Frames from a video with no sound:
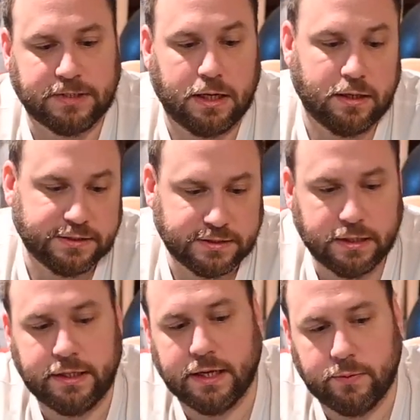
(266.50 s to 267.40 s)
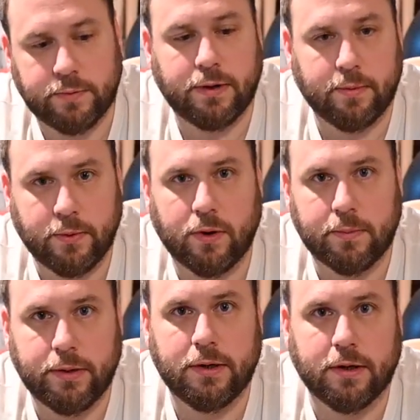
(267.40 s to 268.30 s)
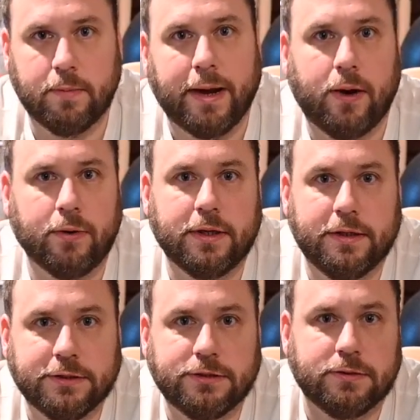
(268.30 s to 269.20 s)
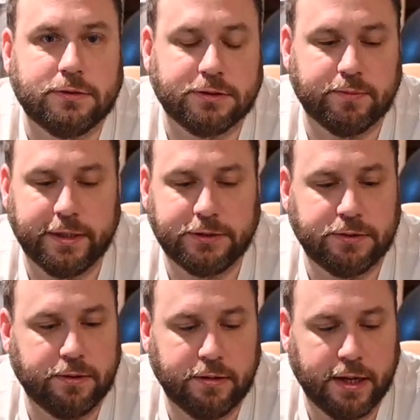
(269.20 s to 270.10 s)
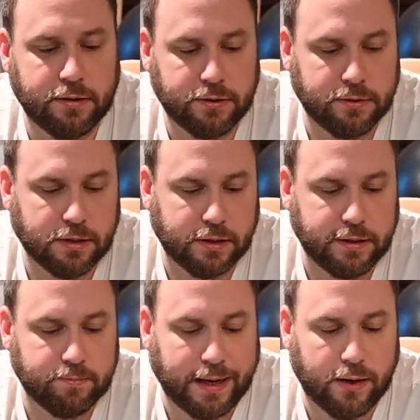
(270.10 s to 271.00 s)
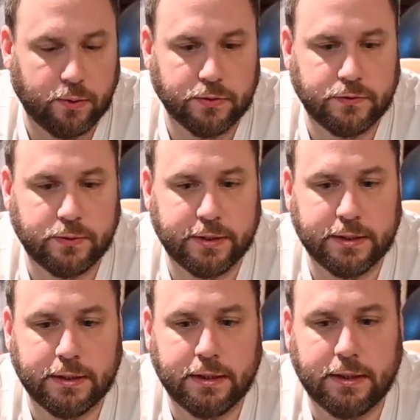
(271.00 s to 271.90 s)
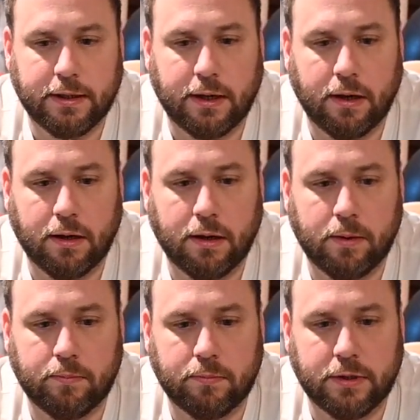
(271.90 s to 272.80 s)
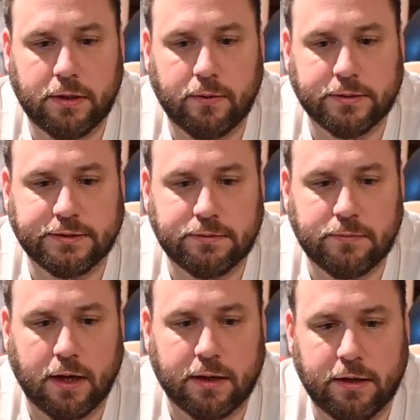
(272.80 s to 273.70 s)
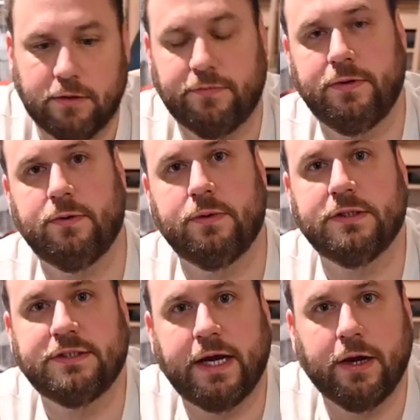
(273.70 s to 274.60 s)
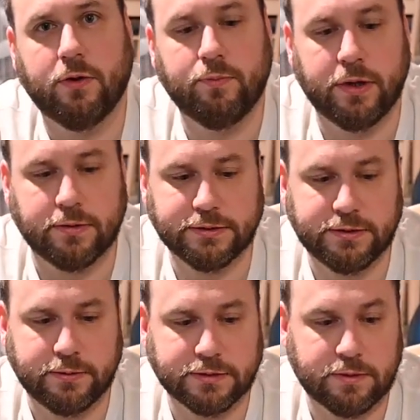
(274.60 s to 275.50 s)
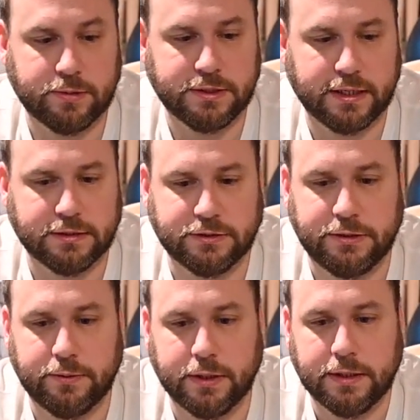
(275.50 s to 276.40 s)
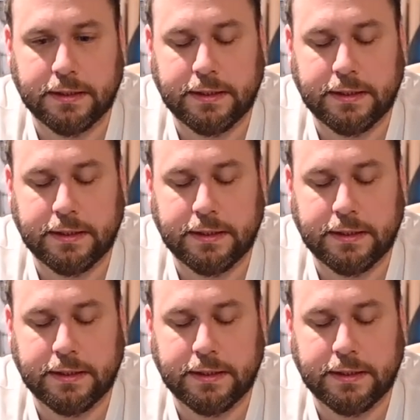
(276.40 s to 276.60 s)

honestly, I would probably want to put it on a power conditioner just to make sure you're getting good clean power to it. It's not going to interfere with the sound, but also it's going to protect this unit.